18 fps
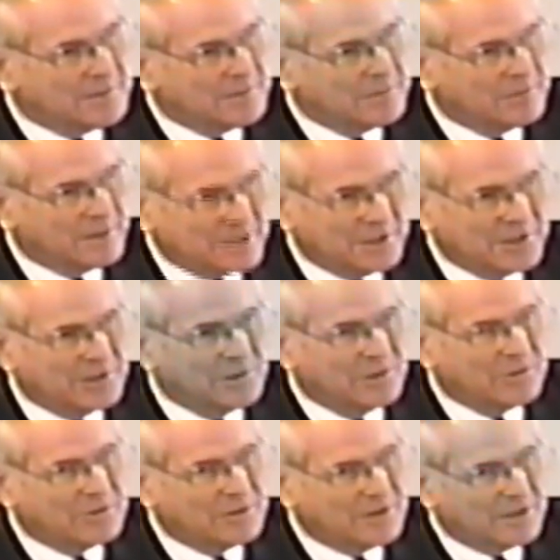But you
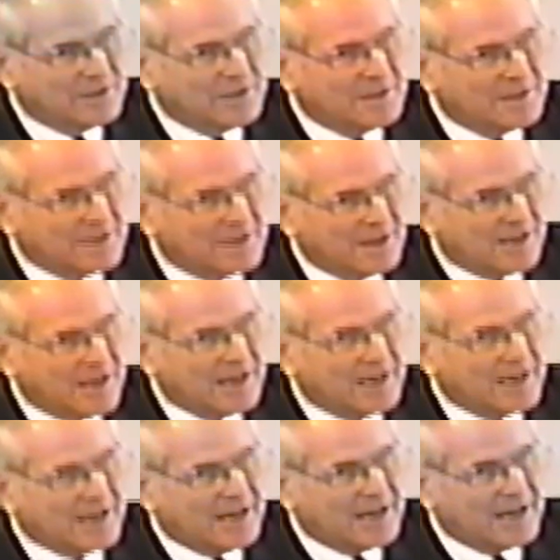know,
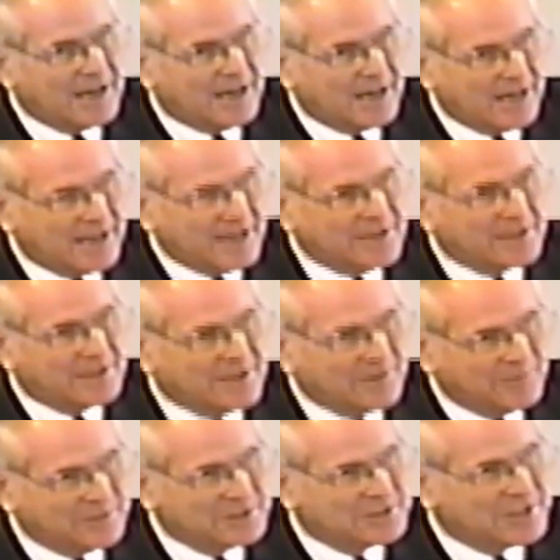I, I had a
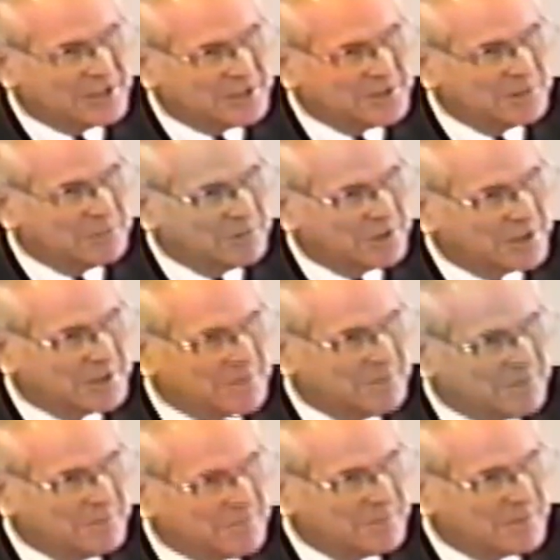conversation with
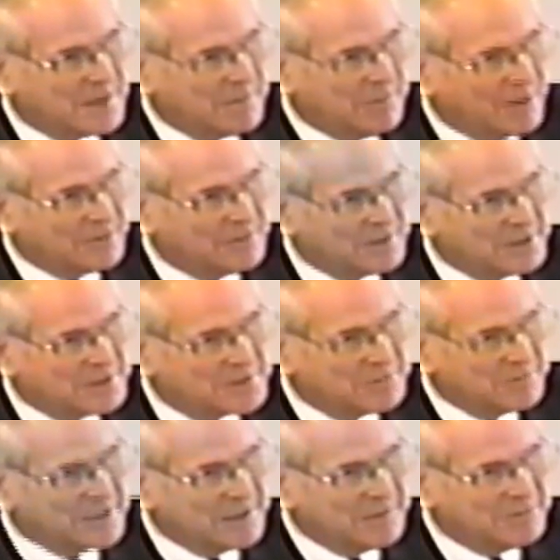him about
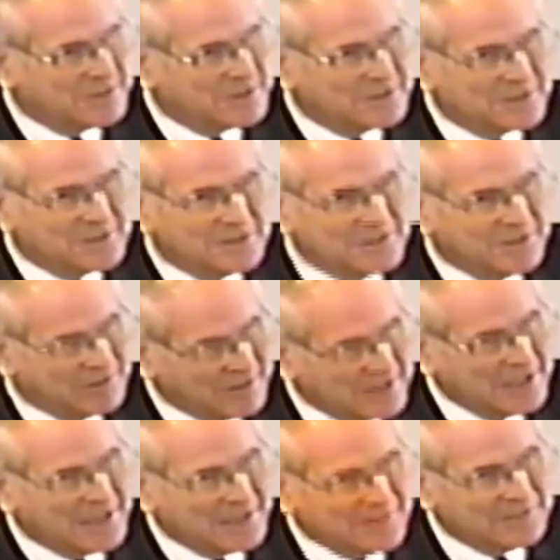this when he was near
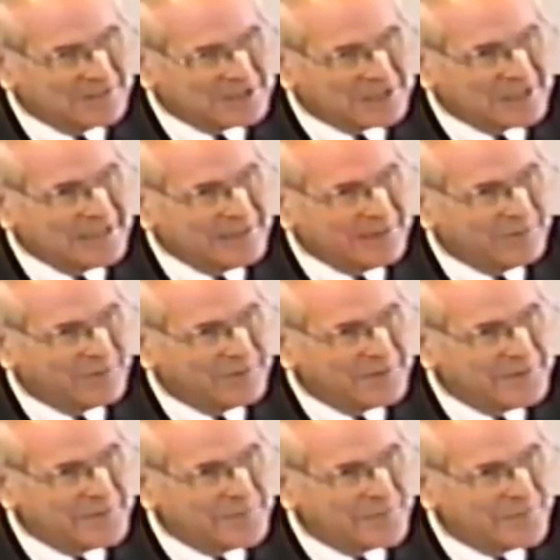the end of his life.
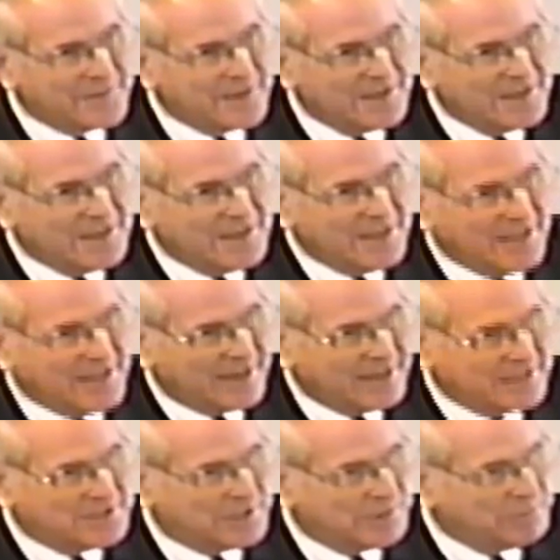
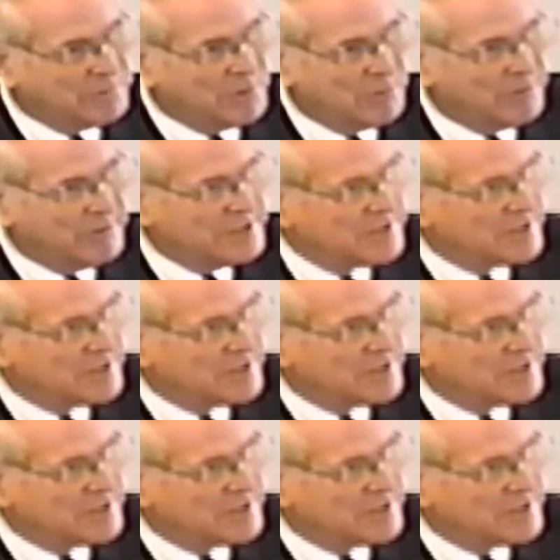And I said, Will we